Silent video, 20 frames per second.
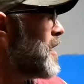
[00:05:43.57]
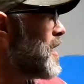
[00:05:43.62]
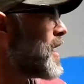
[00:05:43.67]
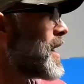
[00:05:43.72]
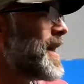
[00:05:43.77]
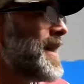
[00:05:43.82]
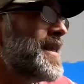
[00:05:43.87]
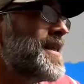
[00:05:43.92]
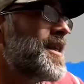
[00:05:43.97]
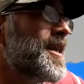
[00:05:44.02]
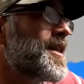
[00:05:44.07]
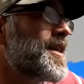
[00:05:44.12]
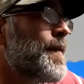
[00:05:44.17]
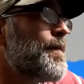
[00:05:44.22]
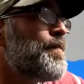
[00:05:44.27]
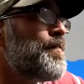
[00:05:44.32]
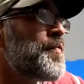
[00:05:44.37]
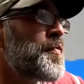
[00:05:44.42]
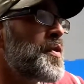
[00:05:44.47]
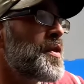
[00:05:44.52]
or it's just
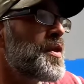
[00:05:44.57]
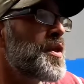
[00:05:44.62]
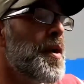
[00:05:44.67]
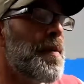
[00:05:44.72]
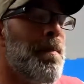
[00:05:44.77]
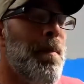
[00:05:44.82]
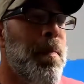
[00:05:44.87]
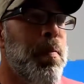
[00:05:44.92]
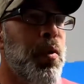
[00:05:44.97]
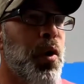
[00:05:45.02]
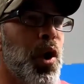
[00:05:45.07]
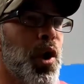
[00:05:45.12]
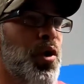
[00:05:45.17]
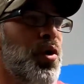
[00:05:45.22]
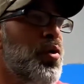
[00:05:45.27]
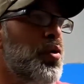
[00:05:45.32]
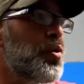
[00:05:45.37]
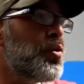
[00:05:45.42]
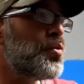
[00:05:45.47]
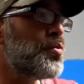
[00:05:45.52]
the
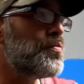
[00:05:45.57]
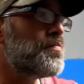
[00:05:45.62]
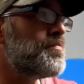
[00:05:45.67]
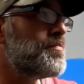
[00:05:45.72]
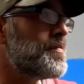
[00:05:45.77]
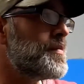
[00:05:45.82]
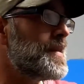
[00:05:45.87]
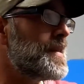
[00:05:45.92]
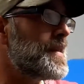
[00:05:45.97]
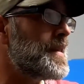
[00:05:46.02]
blue.